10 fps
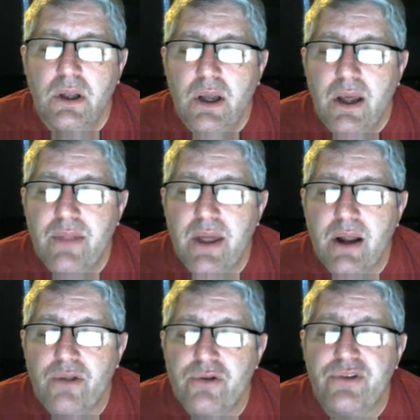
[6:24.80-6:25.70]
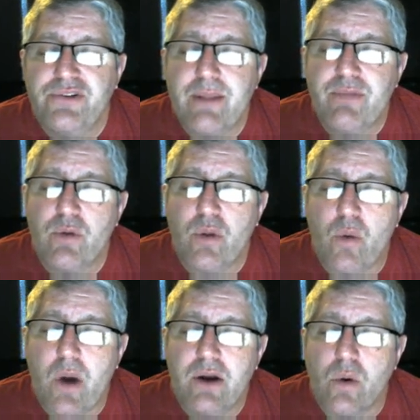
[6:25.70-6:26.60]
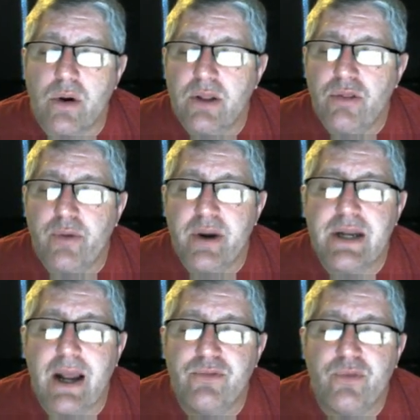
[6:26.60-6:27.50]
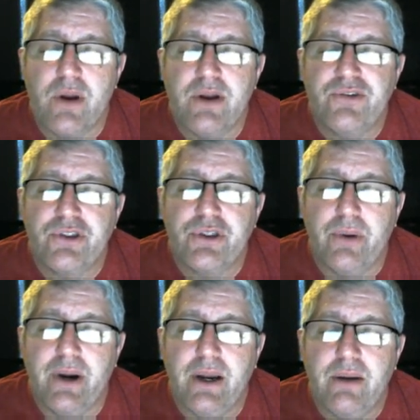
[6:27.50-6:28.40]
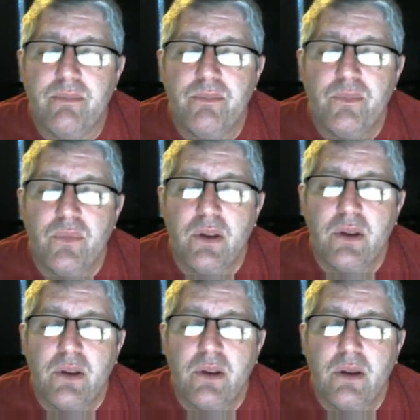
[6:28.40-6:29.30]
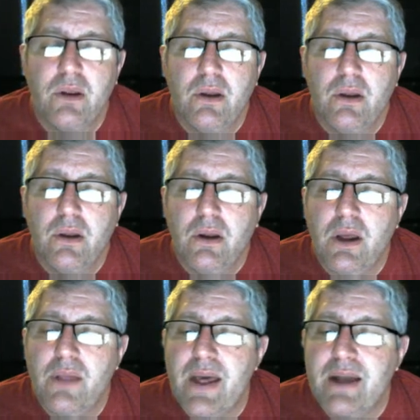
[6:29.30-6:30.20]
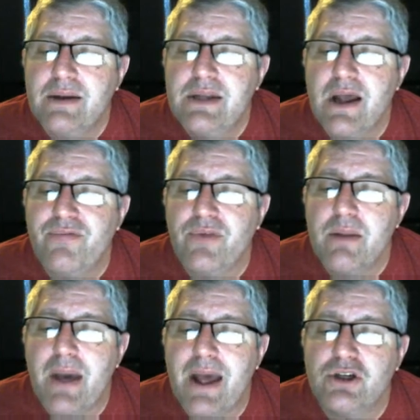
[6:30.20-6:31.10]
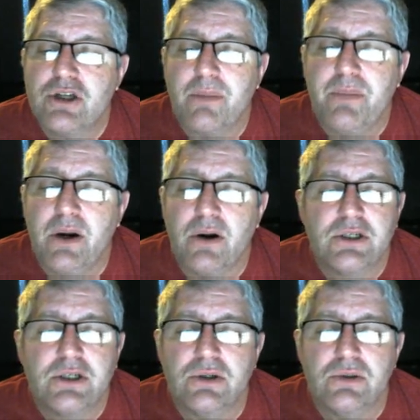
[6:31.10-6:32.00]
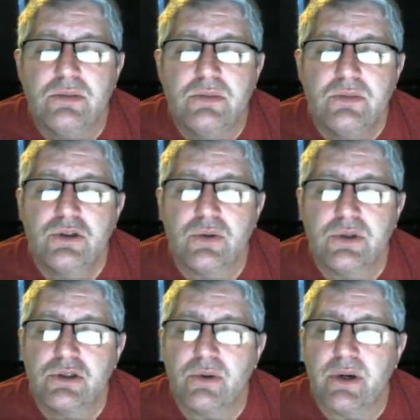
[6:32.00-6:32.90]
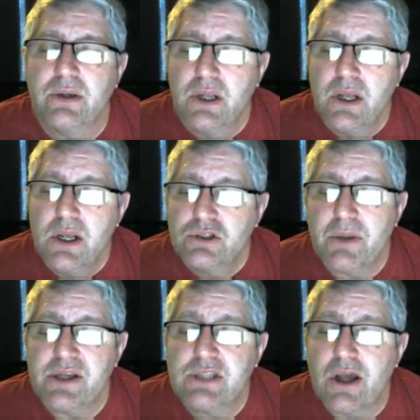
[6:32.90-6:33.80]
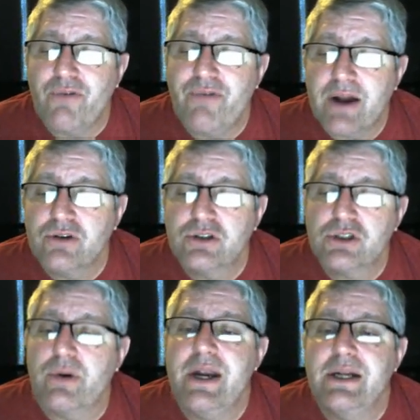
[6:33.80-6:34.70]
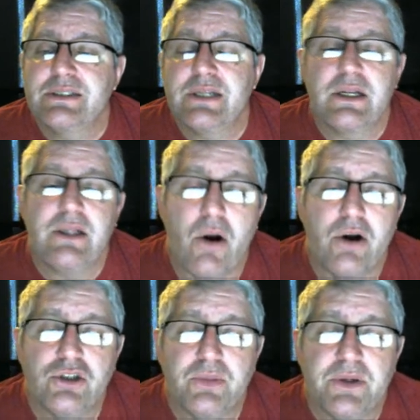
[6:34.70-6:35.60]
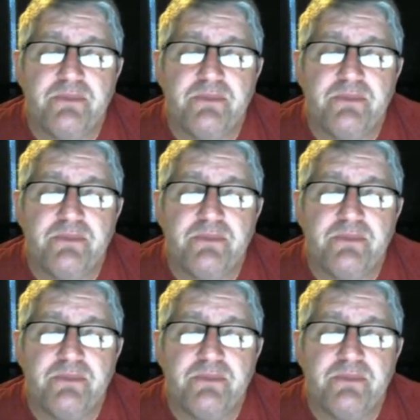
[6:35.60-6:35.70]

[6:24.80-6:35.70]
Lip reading: And then I'll do the same thing with the y coordinate. 3 times 1 is 3. And that definitely matched up here too. So it's 3. So my scale factor is 3, and it's an enlargement.